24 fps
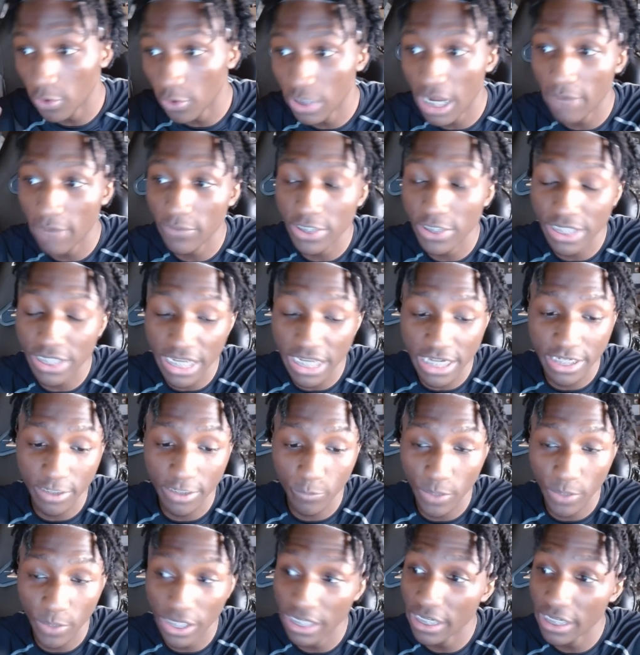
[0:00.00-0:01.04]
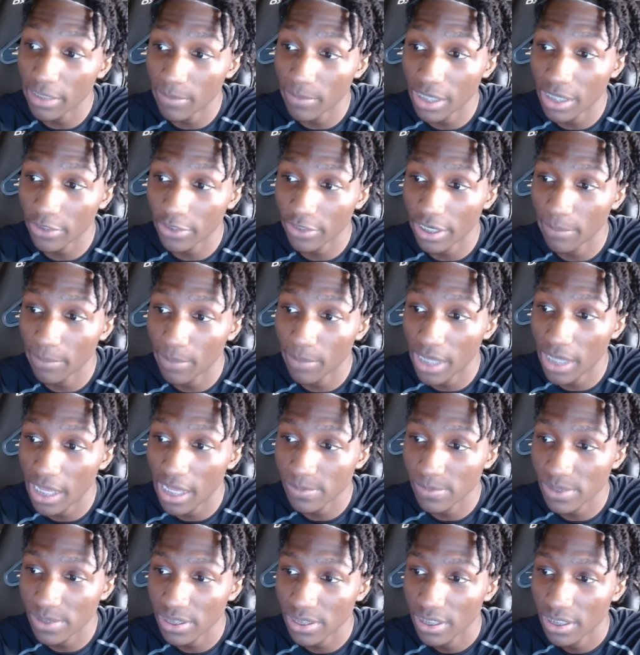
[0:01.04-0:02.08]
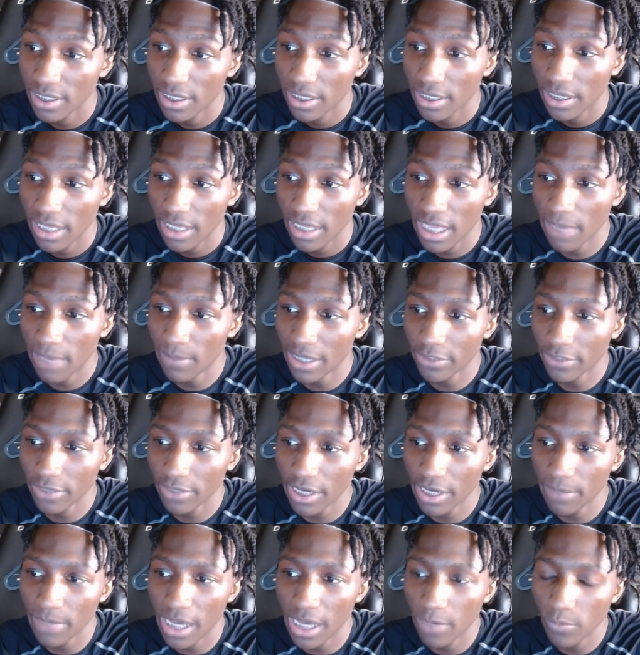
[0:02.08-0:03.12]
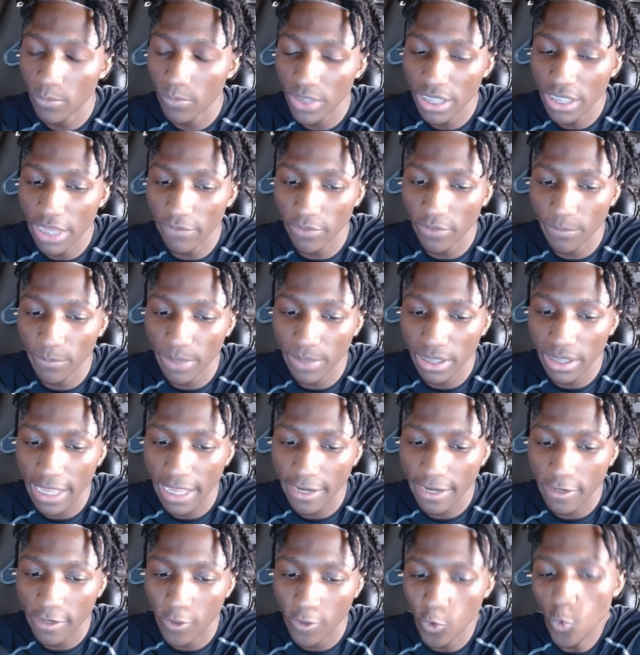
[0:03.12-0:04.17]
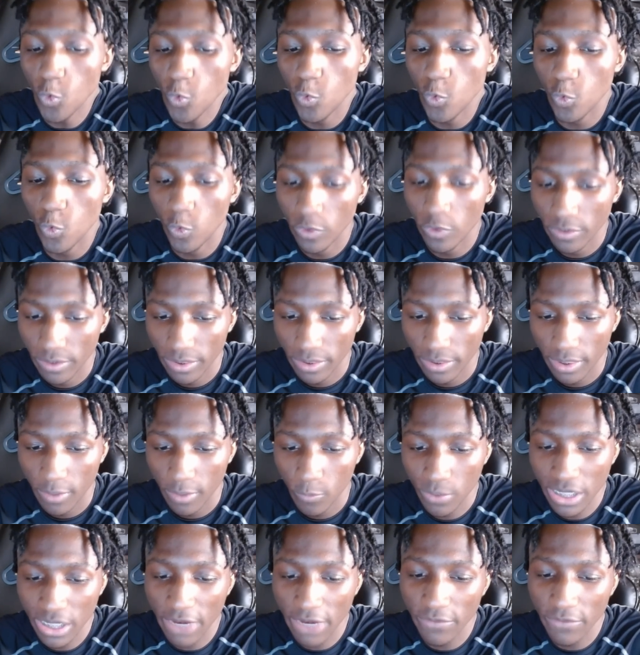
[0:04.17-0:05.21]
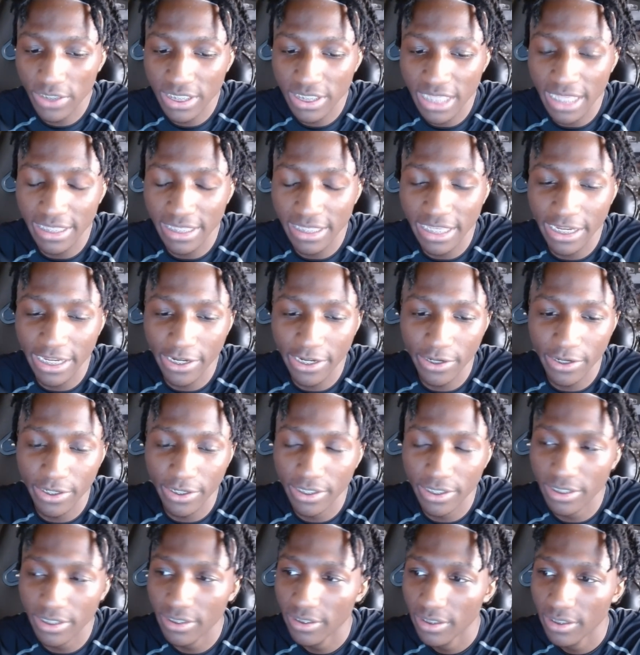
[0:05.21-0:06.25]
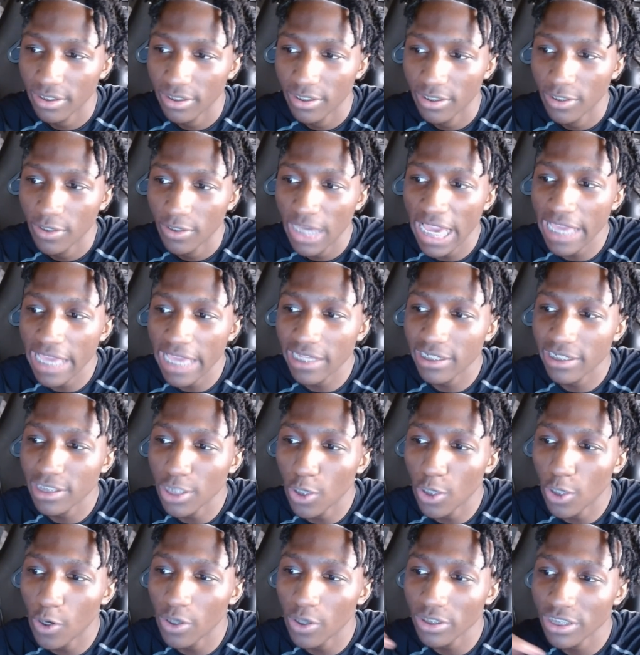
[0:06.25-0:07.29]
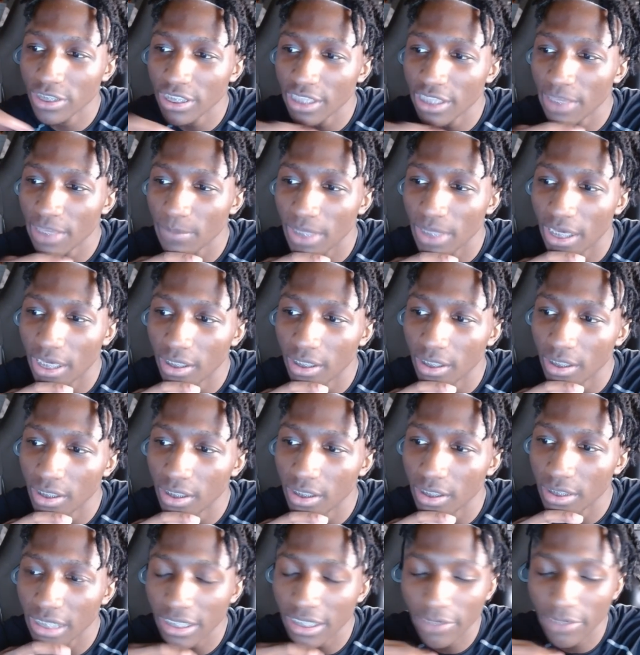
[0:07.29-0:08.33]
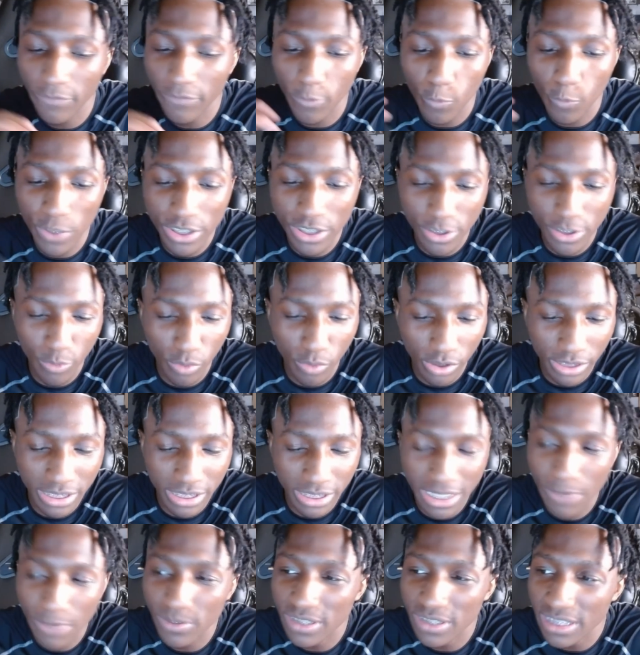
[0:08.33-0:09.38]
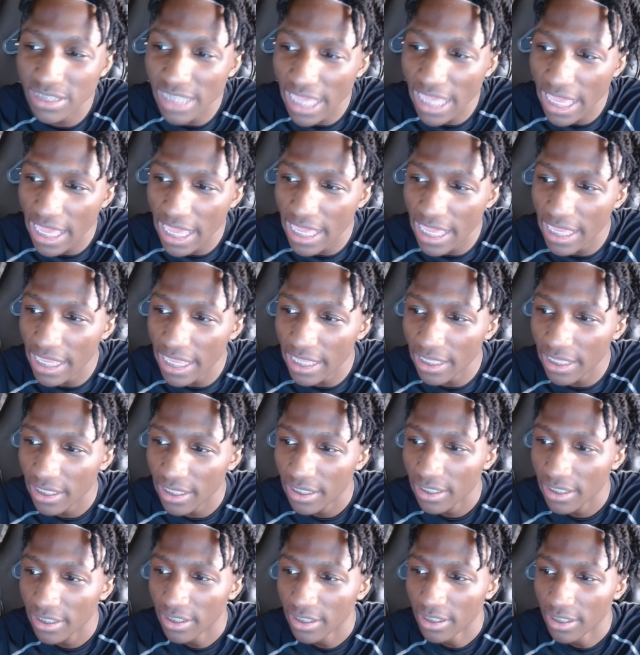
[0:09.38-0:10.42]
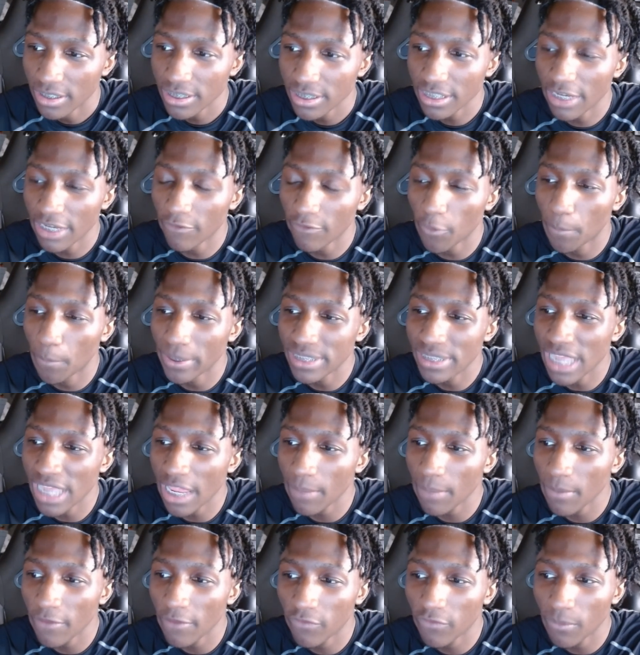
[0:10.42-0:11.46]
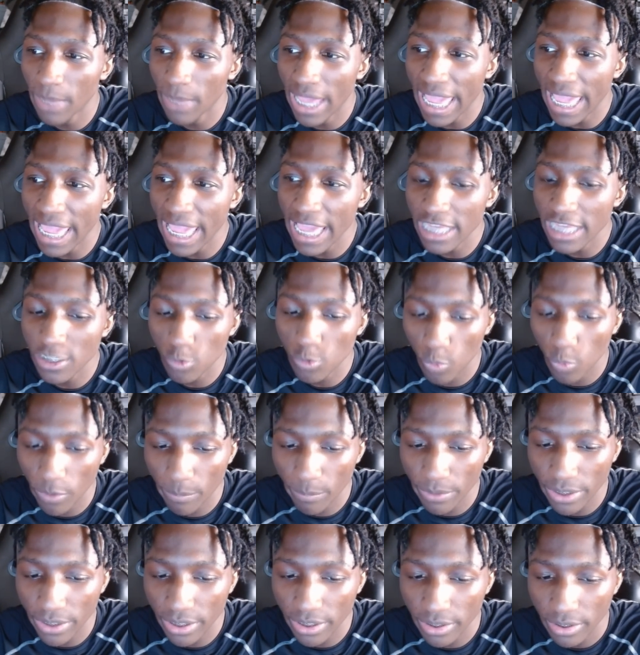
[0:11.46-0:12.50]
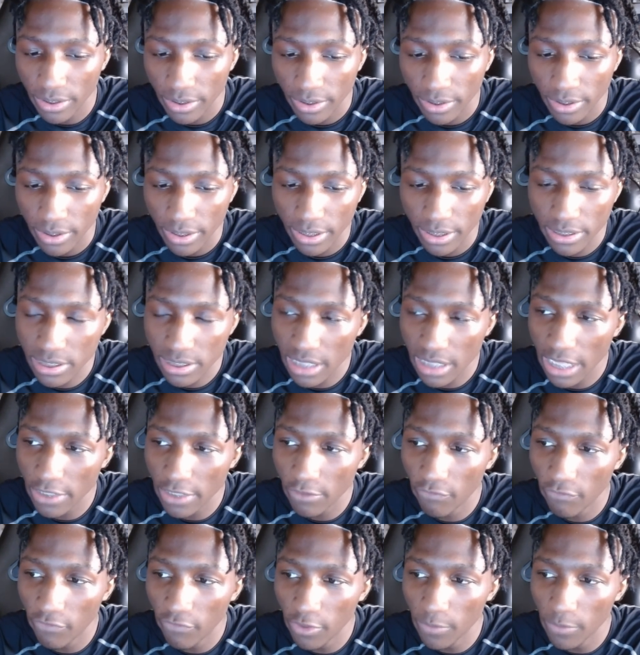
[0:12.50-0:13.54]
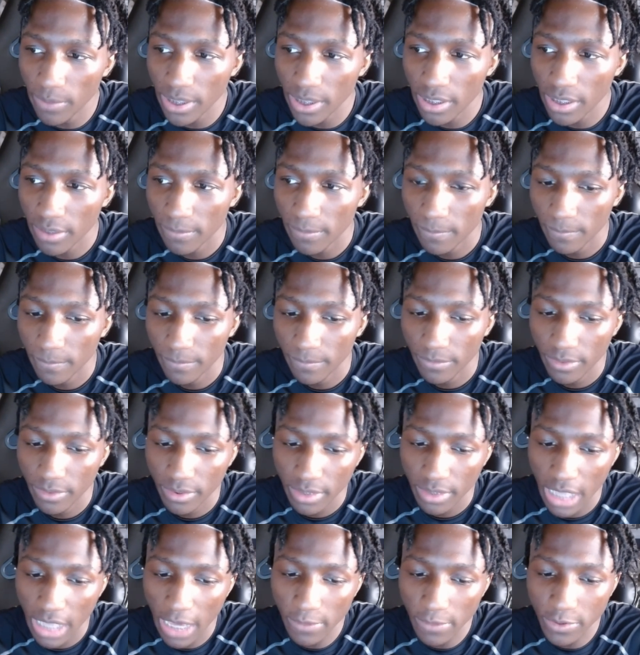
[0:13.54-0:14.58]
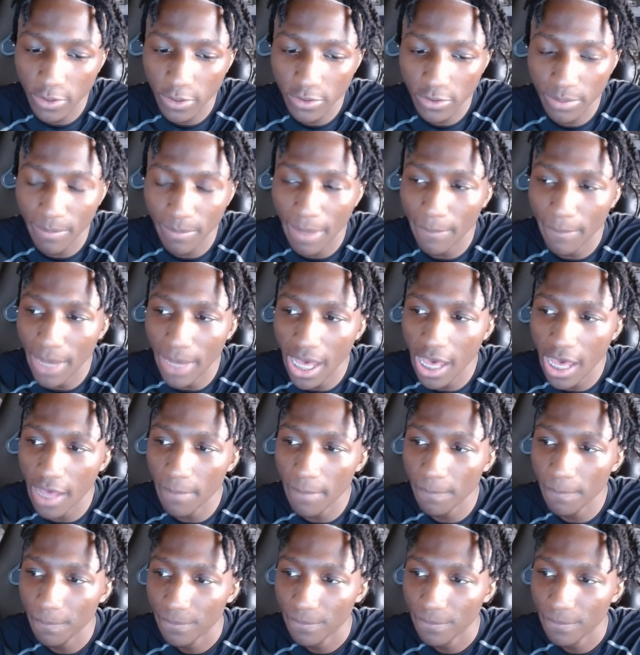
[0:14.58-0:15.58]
conversation with any of my grandpops. And my grandma, we never been, like, cool. We never sat there and had a talk. She gave me a hug. I never went to her because I was sad. She never protected me from an ass whooping. It's like, you feel me? I was close to my mom,